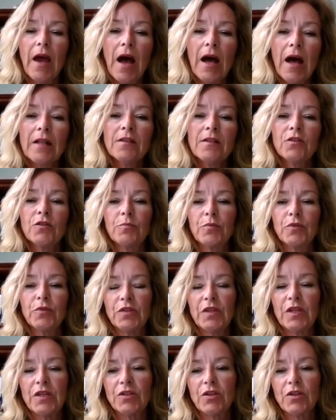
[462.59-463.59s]
alter
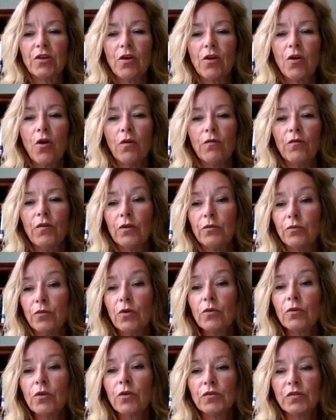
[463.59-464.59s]
position of a
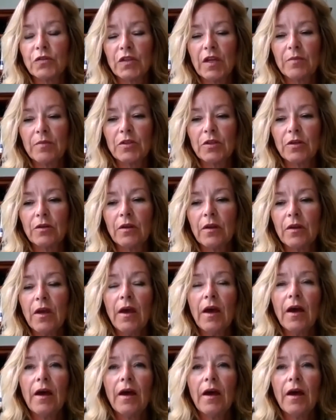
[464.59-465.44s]
role conception,